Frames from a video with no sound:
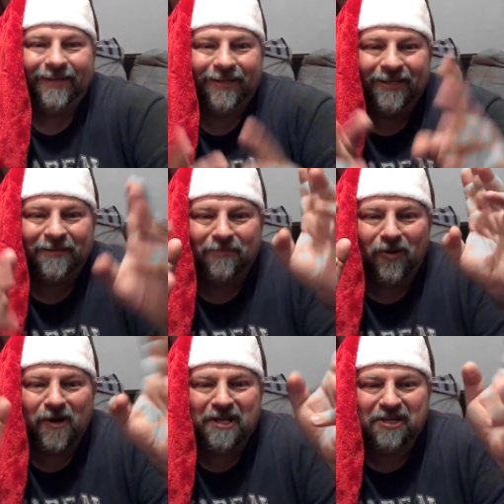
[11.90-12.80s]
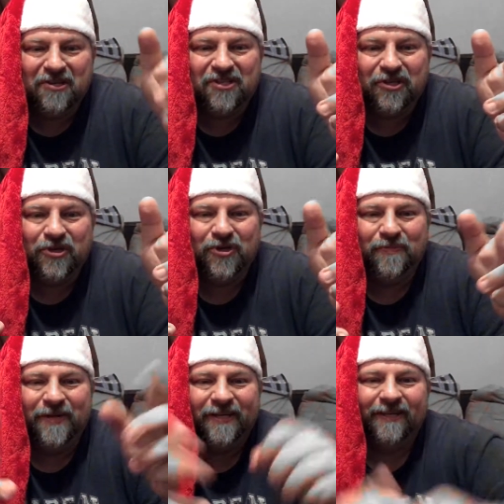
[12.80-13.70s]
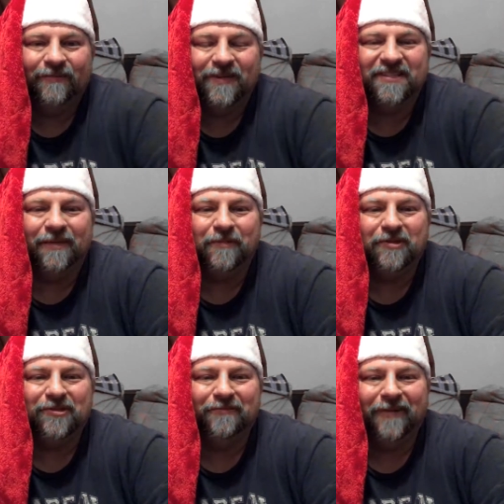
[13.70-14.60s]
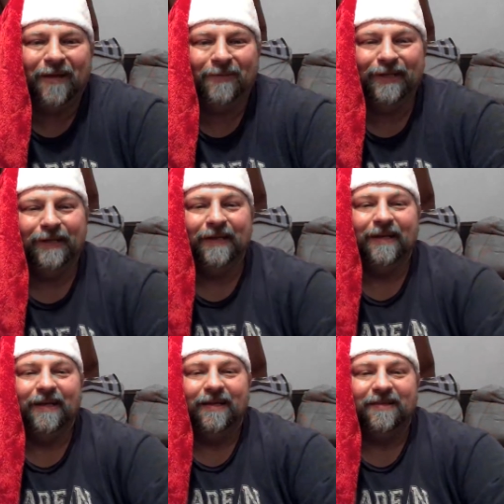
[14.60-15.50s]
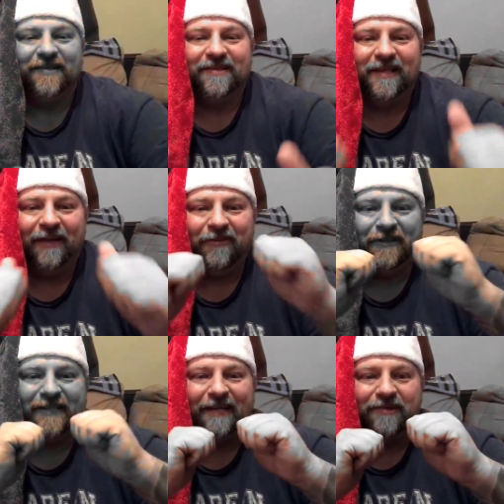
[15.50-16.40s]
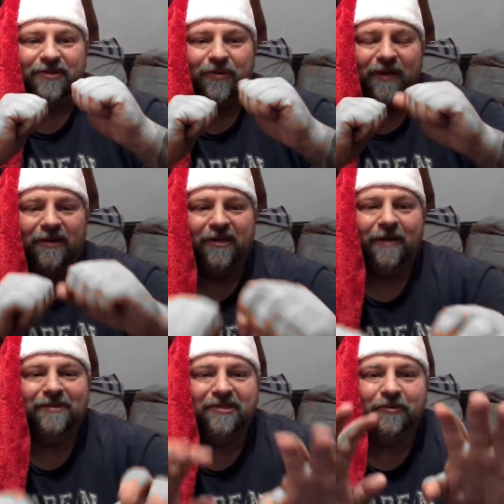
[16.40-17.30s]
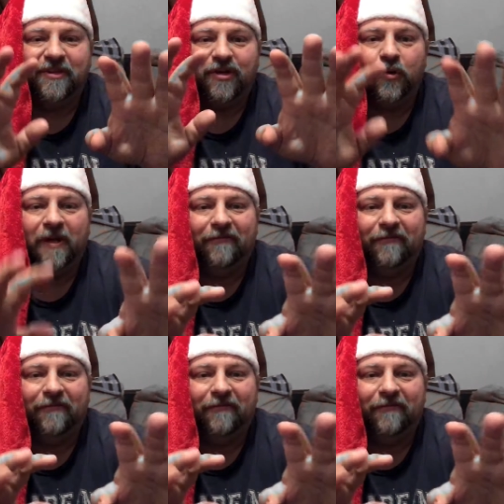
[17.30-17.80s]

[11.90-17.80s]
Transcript: Good morning, YouTube. What's up, YouTube family? This is Kevin, the Tattooed Toy Hunter, coming to you with a quick